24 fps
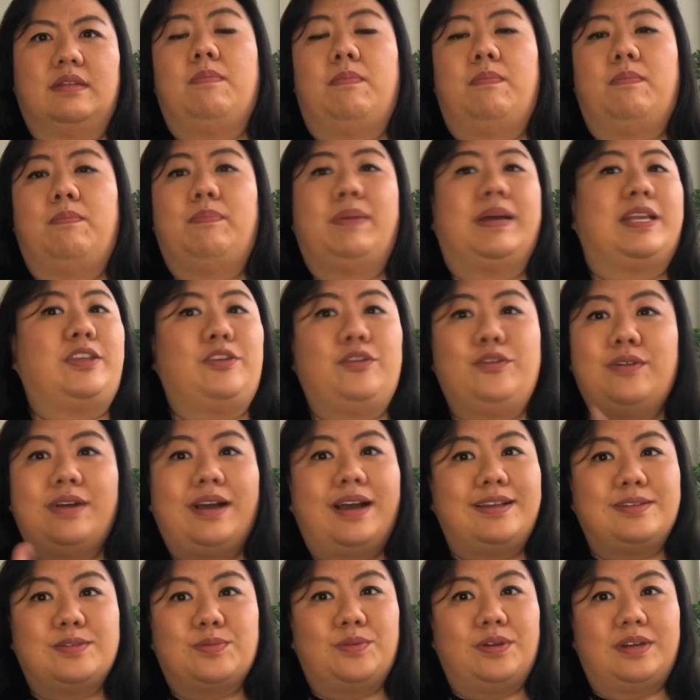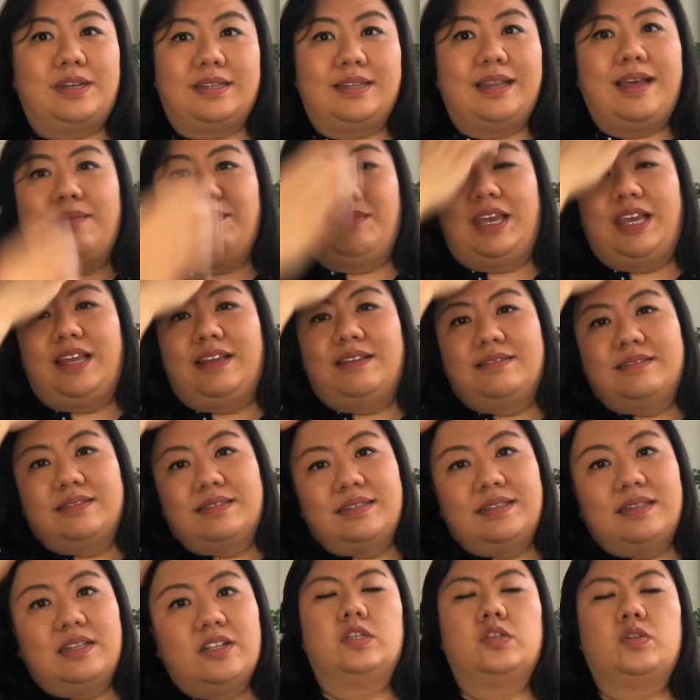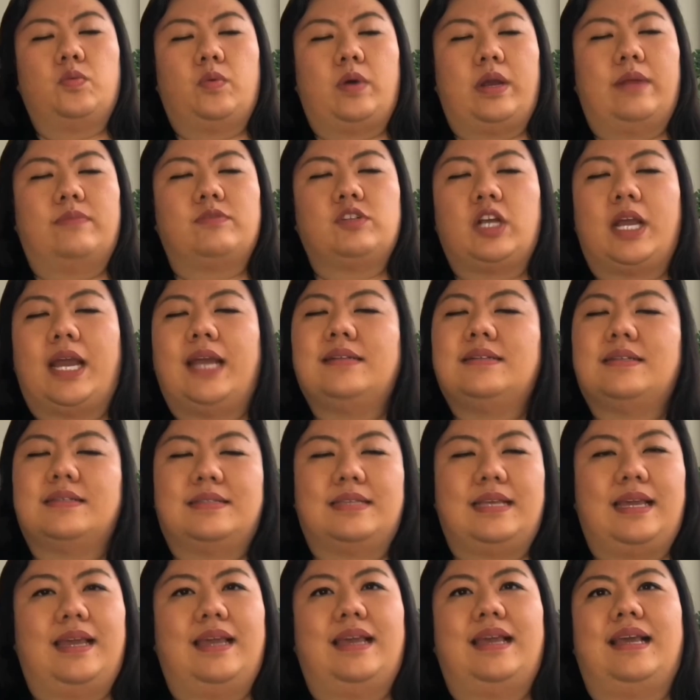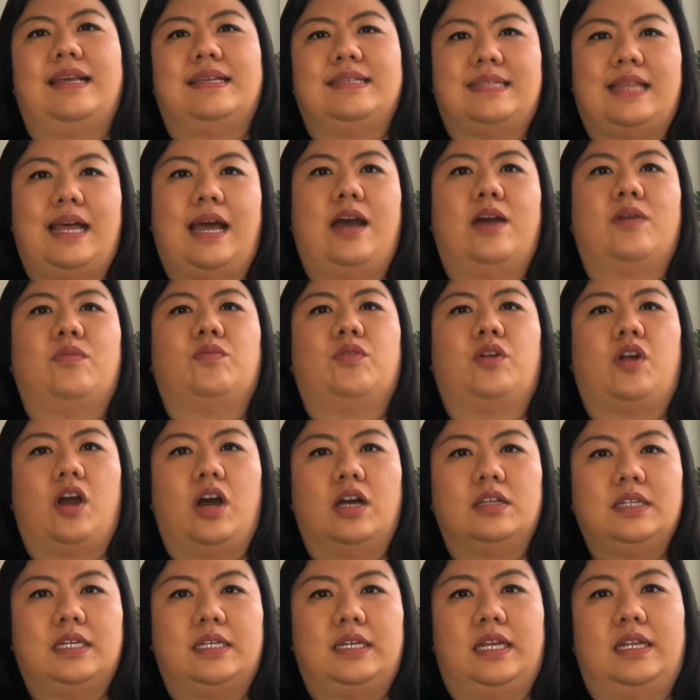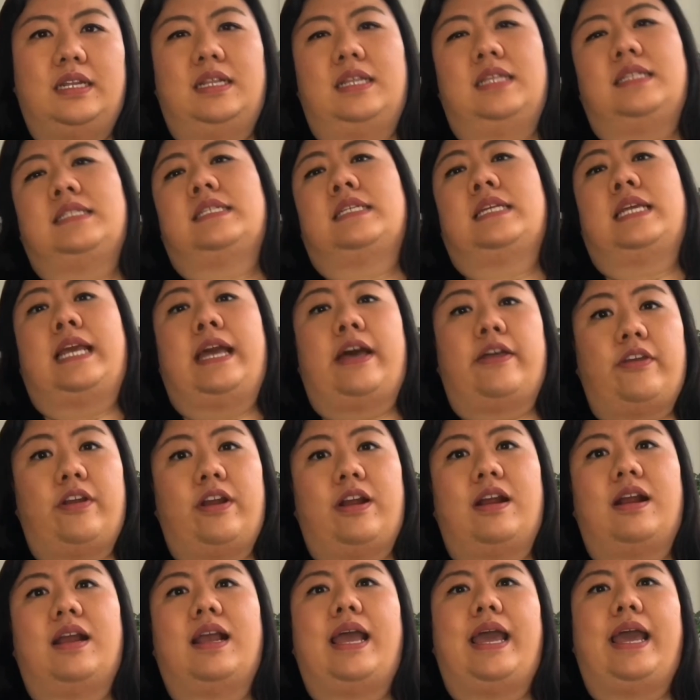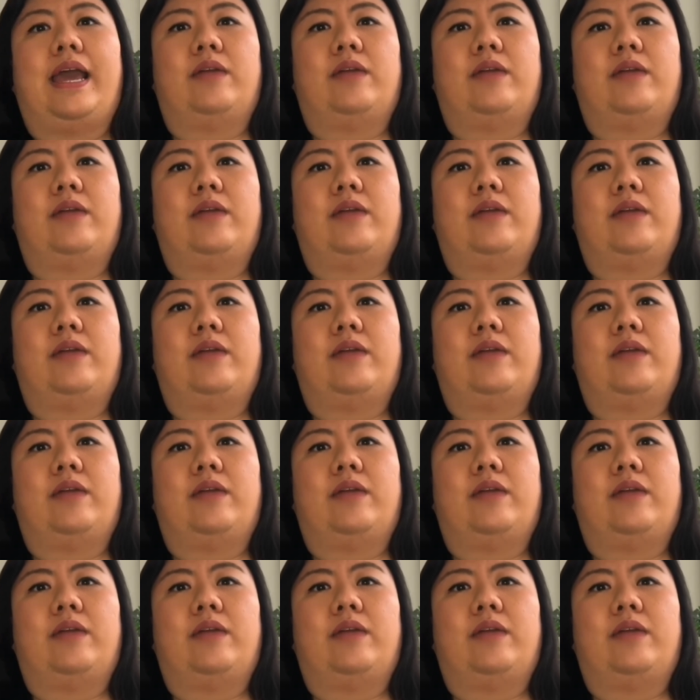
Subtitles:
but you guys wouldn't let me. So what I'm trying to say is that we're all in this together,